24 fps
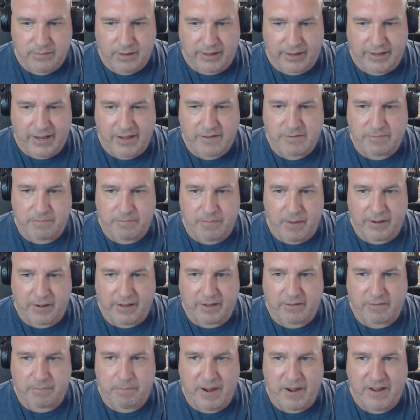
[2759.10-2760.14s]

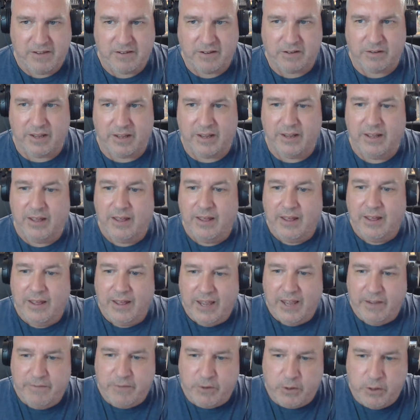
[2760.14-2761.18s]
guess basically,
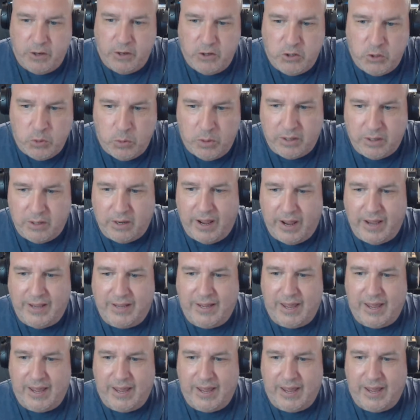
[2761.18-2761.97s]
if you're going to do it like